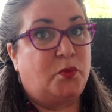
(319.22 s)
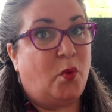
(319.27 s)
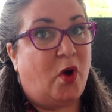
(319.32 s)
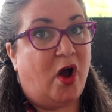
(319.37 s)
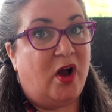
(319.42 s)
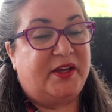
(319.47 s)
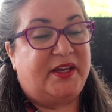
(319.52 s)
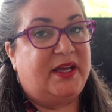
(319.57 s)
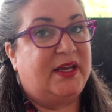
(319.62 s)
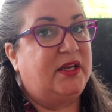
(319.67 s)

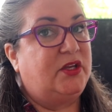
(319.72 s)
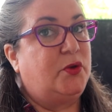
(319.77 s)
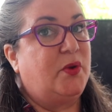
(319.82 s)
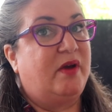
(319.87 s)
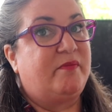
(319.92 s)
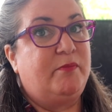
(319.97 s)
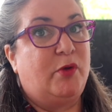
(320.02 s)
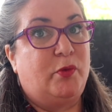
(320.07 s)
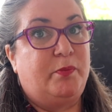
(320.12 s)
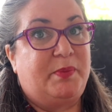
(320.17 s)
walking and you
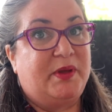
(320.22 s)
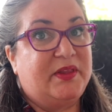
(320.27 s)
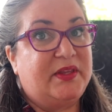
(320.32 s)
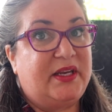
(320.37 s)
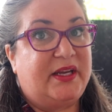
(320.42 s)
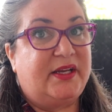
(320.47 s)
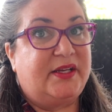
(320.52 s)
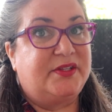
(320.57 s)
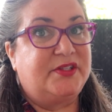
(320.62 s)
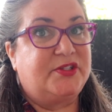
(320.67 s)
have
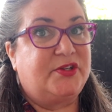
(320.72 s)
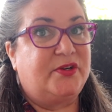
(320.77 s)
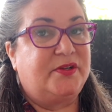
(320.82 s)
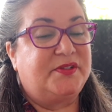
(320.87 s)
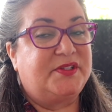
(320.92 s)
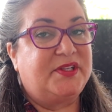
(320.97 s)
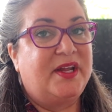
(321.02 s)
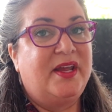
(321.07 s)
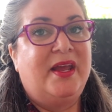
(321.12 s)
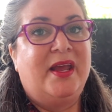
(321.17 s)
mobility
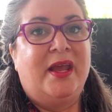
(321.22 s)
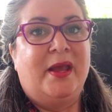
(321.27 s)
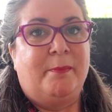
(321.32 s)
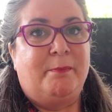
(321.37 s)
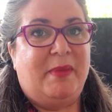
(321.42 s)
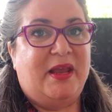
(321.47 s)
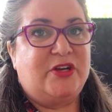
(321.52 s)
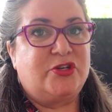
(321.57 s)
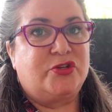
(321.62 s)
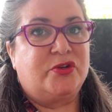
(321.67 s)
concerns,
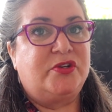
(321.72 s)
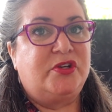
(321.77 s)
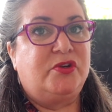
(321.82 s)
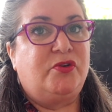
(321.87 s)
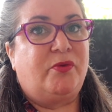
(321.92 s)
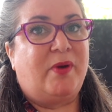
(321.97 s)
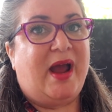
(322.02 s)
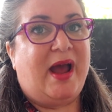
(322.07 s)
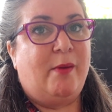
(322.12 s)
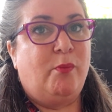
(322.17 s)
make sure you
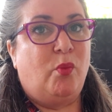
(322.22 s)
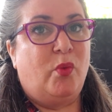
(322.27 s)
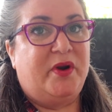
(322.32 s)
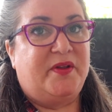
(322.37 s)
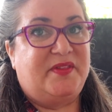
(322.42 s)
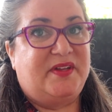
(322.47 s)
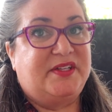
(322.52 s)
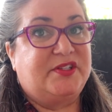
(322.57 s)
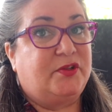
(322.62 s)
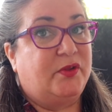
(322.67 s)
grab one
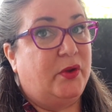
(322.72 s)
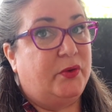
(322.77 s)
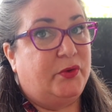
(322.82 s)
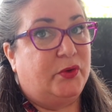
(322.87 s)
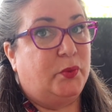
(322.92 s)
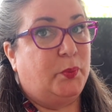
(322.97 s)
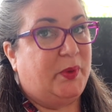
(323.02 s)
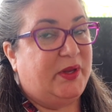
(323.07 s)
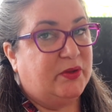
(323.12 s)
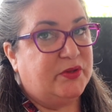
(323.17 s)
of these
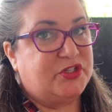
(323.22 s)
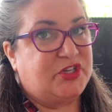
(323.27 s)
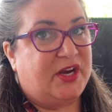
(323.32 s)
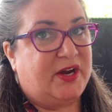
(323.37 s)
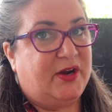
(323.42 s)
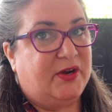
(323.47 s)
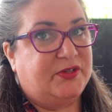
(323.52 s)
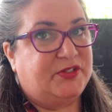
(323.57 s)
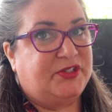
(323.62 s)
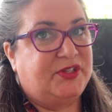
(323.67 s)
loaner
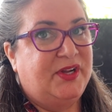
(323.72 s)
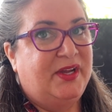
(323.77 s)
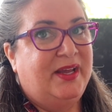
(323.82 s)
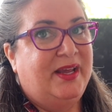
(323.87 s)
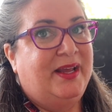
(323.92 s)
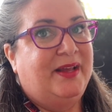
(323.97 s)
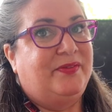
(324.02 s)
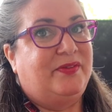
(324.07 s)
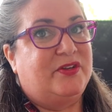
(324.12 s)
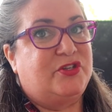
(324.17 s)
wheelchairs.
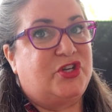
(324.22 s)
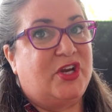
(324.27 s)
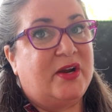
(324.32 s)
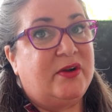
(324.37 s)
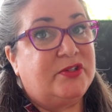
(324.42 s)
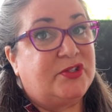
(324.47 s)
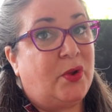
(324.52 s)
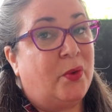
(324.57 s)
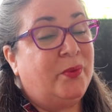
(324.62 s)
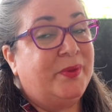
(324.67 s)
The
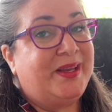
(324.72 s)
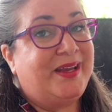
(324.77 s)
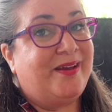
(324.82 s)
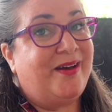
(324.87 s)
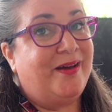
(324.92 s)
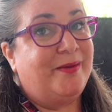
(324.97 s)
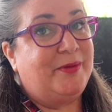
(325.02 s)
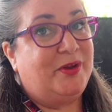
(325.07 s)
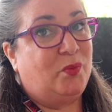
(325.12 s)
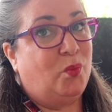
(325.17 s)
chairs only
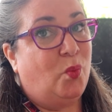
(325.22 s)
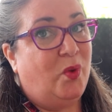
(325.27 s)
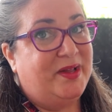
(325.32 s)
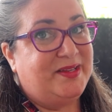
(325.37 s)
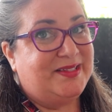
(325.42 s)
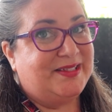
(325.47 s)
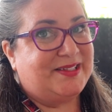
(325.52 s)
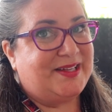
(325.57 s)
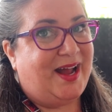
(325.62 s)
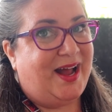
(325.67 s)
come in
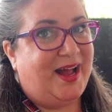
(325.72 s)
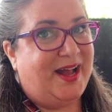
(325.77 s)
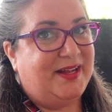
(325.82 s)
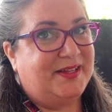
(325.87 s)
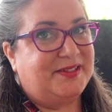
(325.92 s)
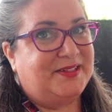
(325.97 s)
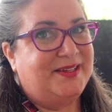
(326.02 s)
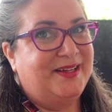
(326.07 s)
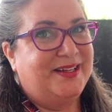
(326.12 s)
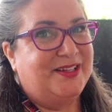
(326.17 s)
one
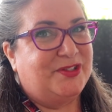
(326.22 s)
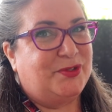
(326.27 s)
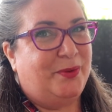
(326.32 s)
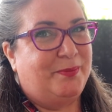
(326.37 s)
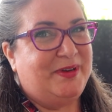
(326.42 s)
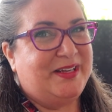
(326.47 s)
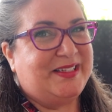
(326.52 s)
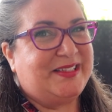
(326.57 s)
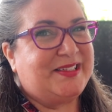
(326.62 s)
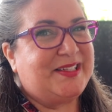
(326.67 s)
size, so
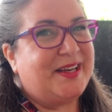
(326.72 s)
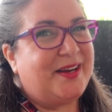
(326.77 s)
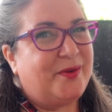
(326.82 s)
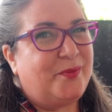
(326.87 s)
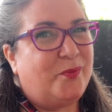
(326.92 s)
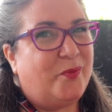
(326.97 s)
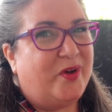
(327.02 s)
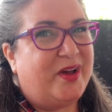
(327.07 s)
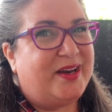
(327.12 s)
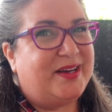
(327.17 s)
I'm gonna sit
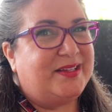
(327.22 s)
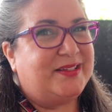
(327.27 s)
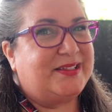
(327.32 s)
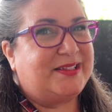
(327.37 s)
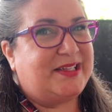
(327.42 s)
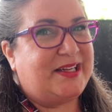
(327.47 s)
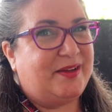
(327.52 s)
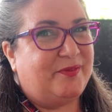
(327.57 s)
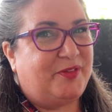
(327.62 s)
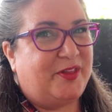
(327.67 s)
in one
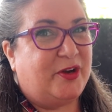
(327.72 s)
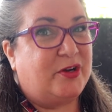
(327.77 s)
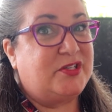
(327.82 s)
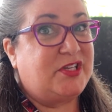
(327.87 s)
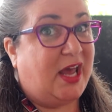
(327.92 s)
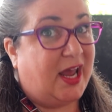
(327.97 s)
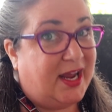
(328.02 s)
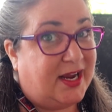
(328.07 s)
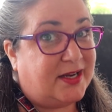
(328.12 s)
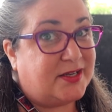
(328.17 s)
and see if they're
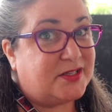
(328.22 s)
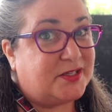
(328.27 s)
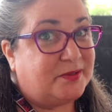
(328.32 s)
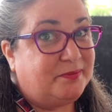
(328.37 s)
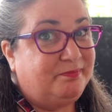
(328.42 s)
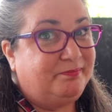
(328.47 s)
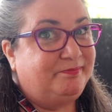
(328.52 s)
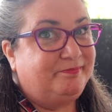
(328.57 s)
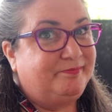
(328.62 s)
tight.